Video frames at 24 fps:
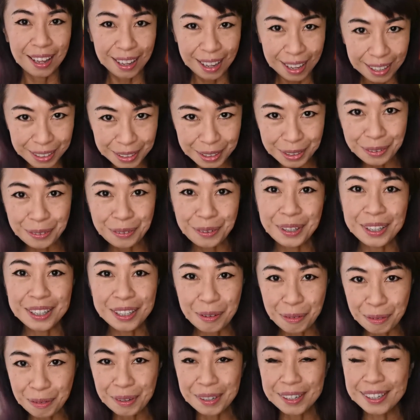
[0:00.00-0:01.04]

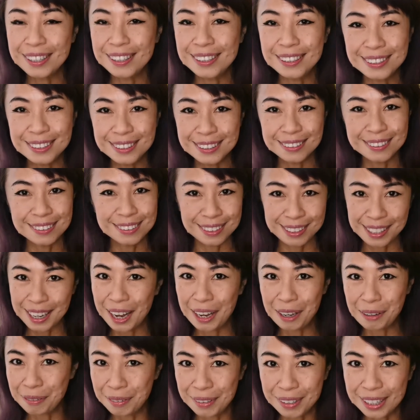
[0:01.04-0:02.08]
entering really just the
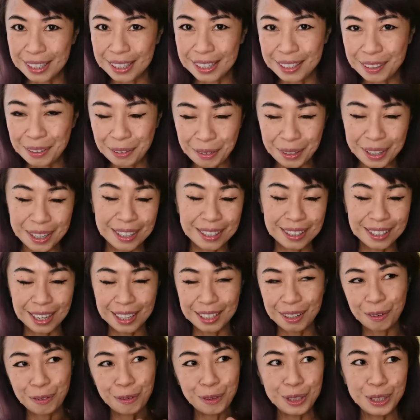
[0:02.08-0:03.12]
Ivy League, okay?
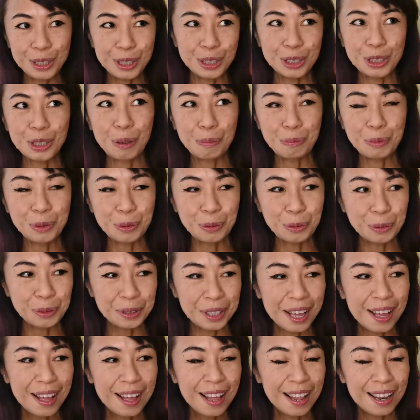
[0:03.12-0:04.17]
Like only the top schools.